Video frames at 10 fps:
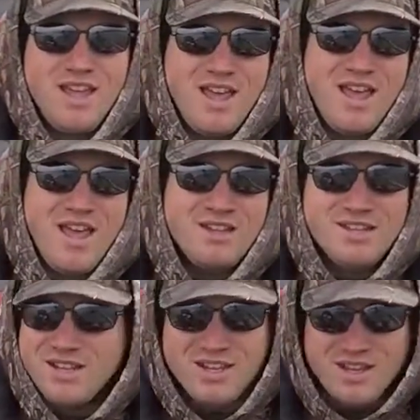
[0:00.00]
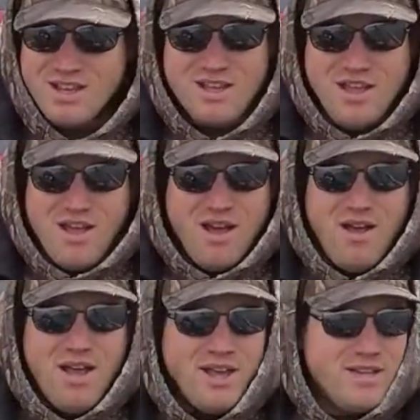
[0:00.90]
And
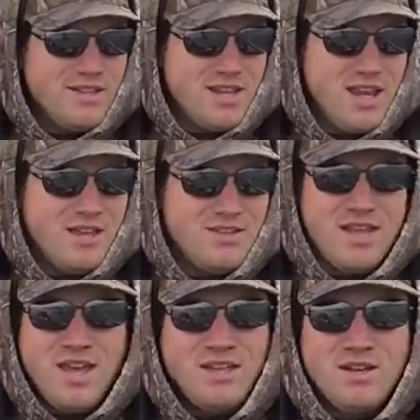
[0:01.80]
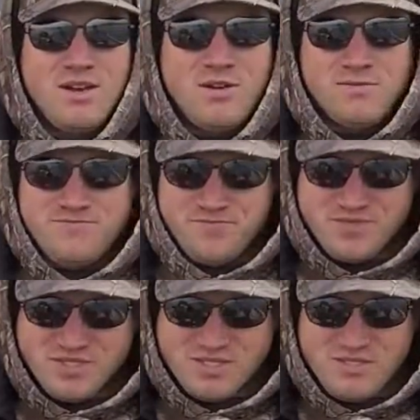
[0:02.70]
all I can say is that you know,
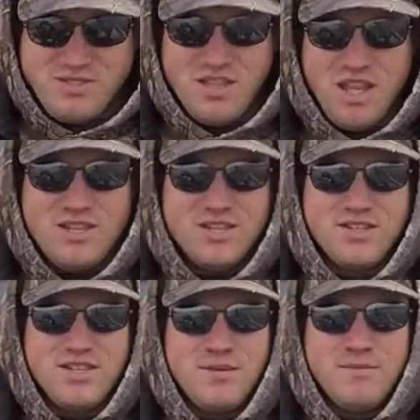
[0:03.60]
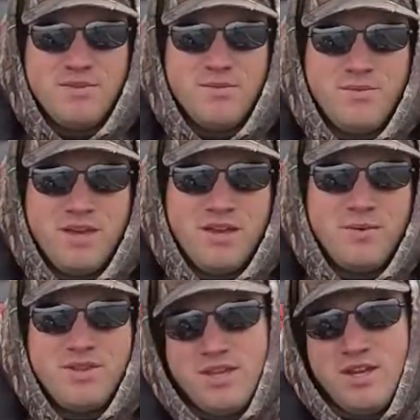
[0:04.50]
it doesn't seem we
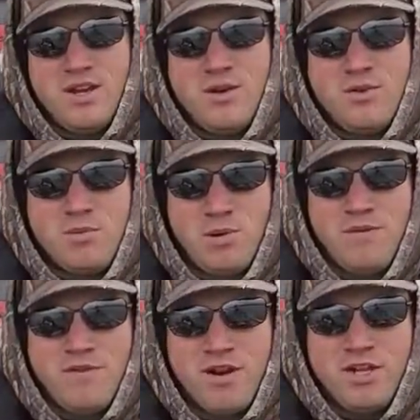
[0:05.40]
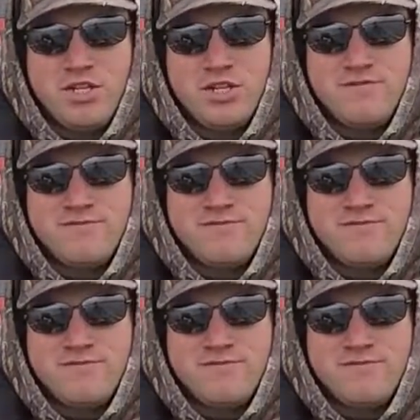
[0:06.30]
with you know the proliferation of